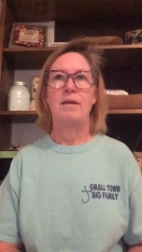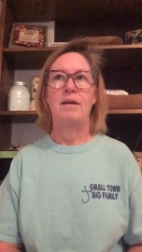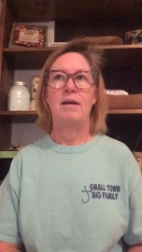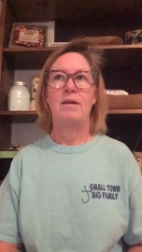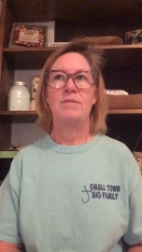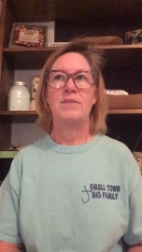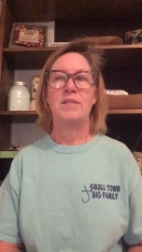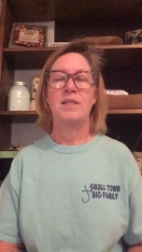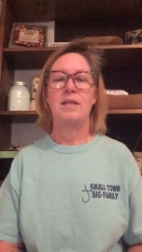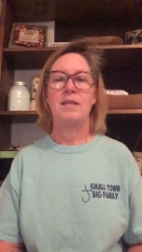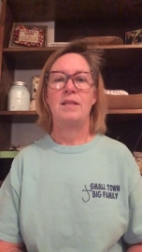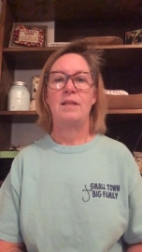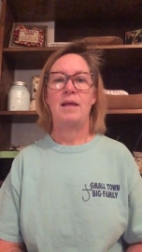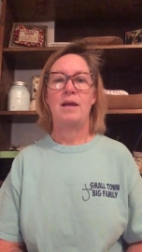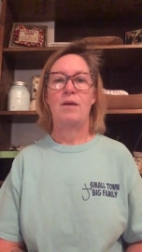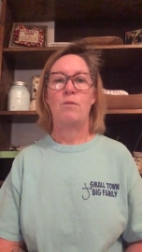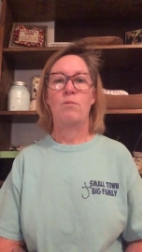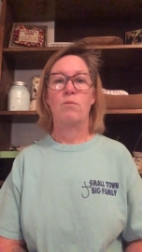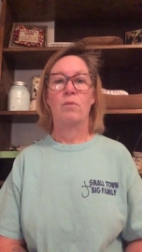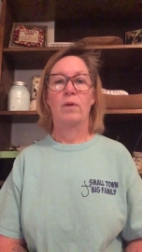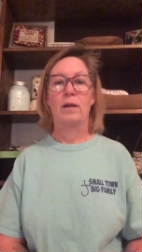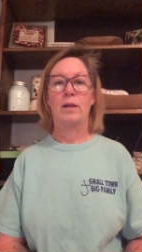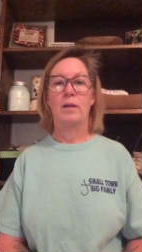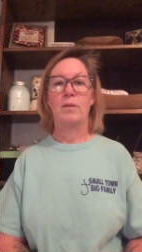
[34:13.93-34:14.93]
I've seen that I
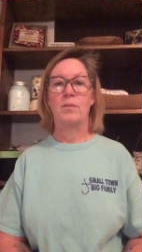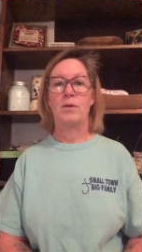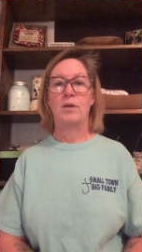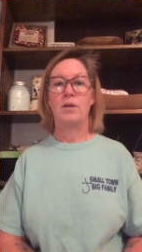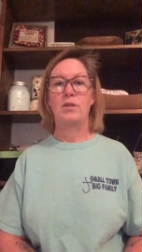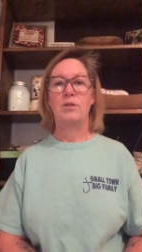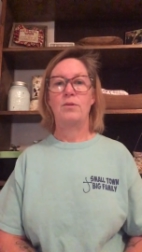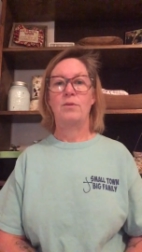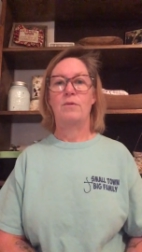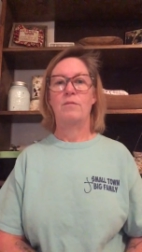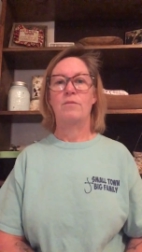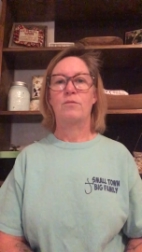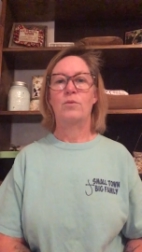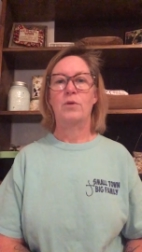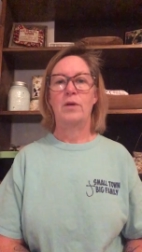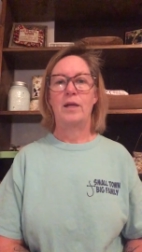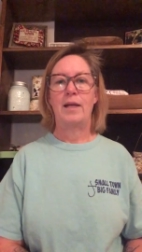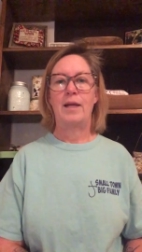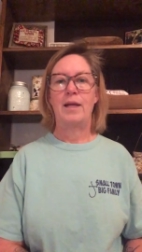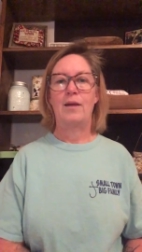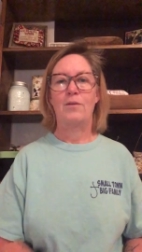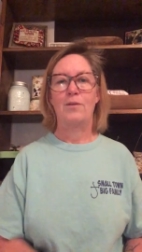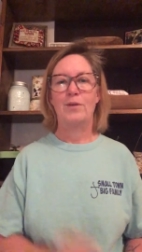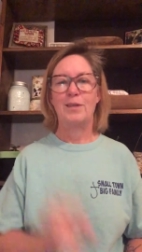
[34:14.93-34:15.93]
really want to do on 40
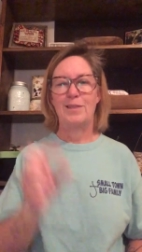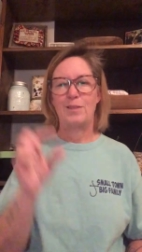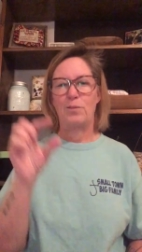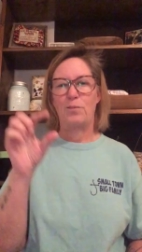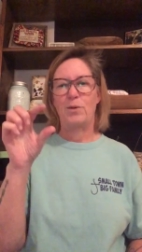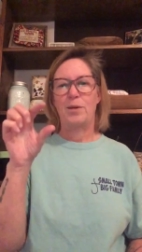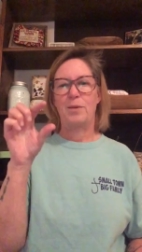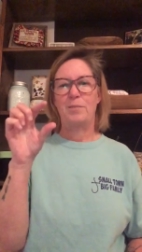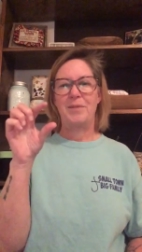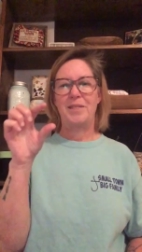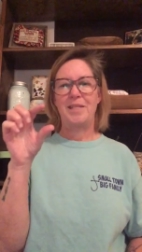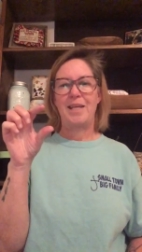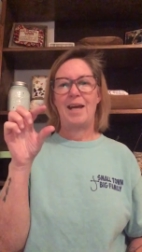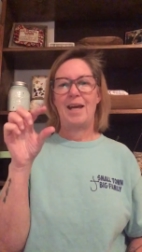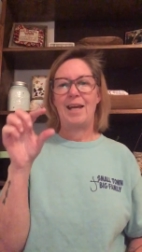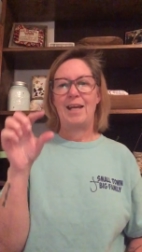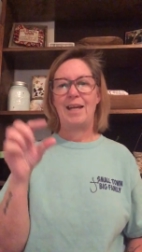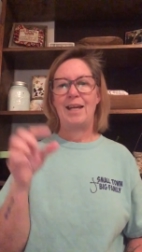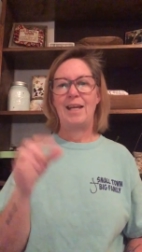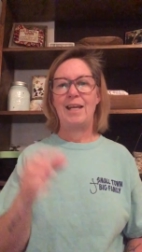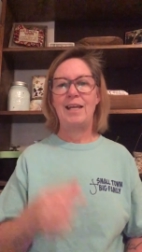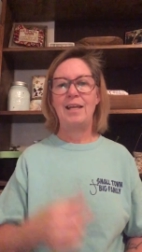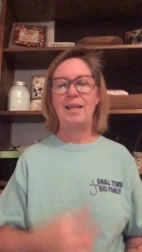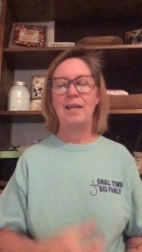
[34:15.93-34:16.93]
count because I want them
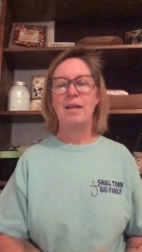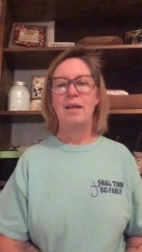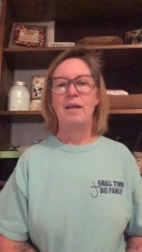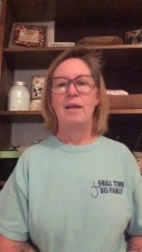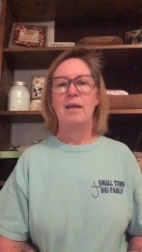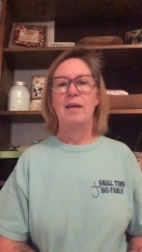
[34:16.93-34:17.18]
tiny,